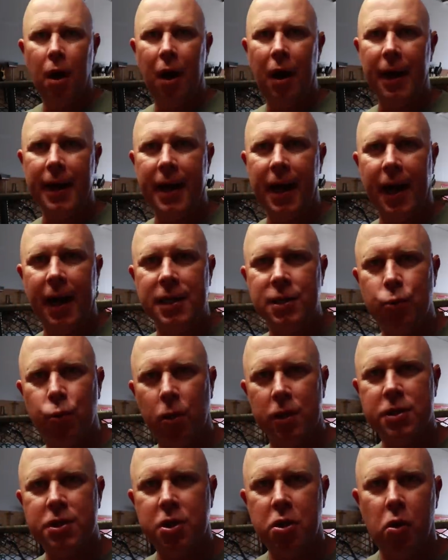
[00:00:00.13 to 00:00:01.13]
Hi guys,
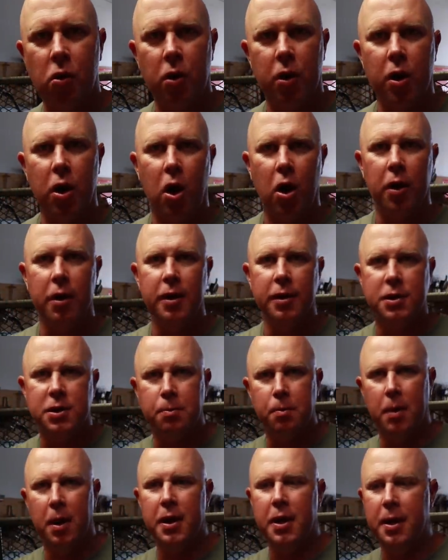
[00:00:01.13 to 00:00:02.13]
what's going on?
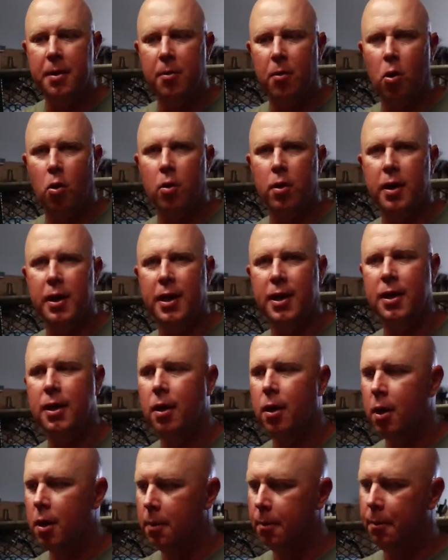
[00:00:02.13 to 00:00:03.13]
It's Monday morning,
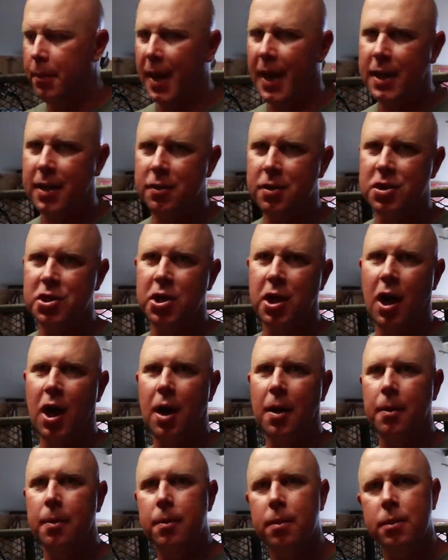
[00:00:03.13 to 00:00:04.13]
back in the
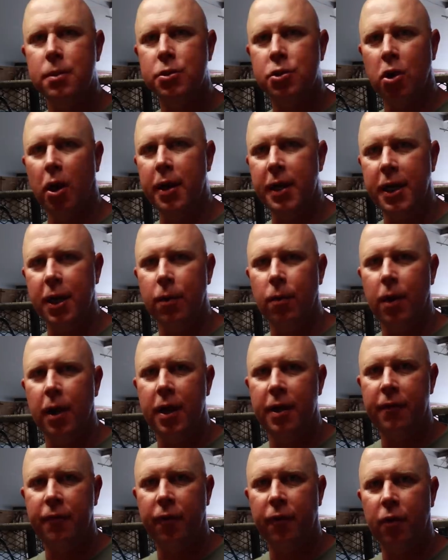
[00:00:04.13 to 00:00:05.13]
shop, trying to get
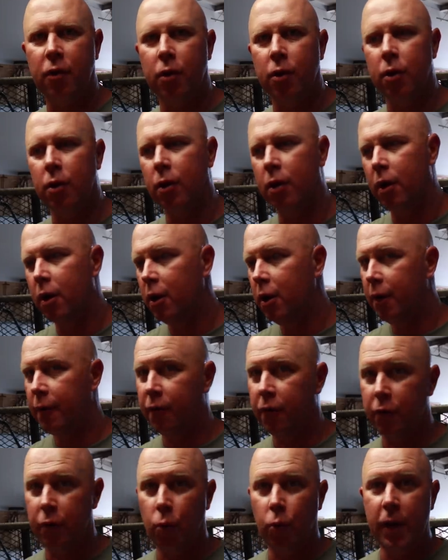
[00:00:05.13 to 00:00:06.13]
ready for
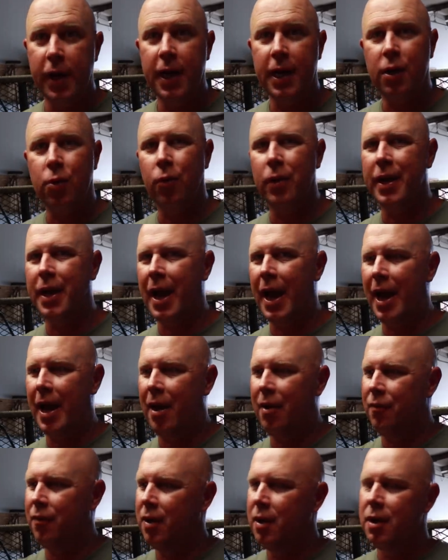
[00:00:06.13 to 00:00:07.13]
the week. We
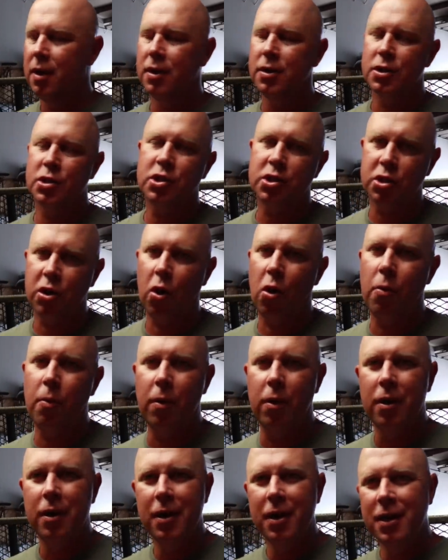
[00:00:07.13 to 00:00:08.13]
have
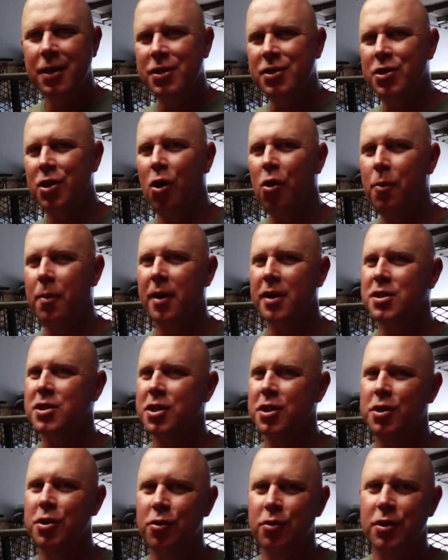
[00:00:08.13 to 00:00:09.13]
so
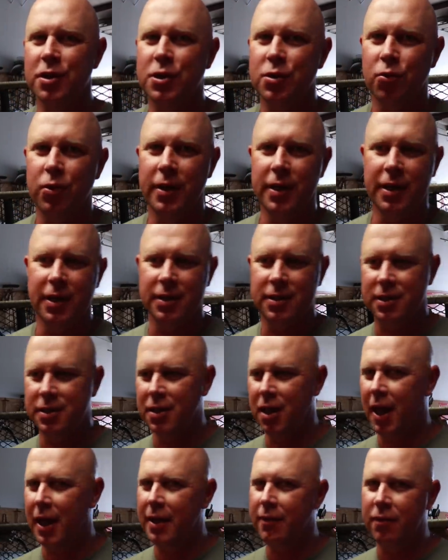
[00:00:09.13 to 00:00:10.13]
much to do this week. It's
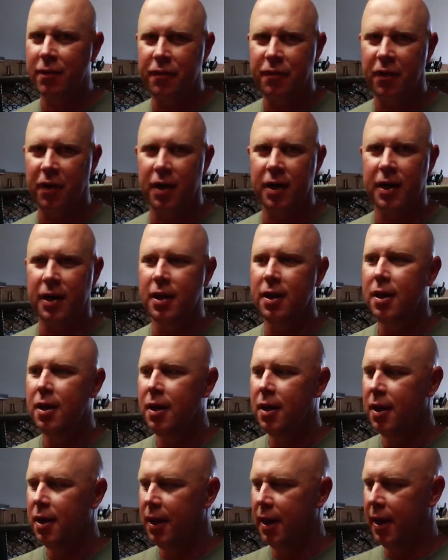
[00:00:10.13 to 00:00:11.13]
not even funny.
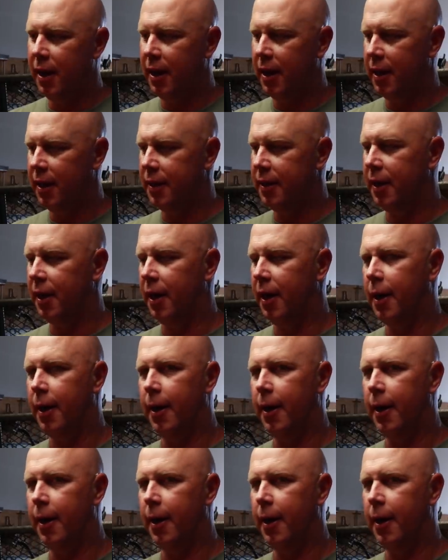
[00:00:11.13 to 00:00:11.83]
And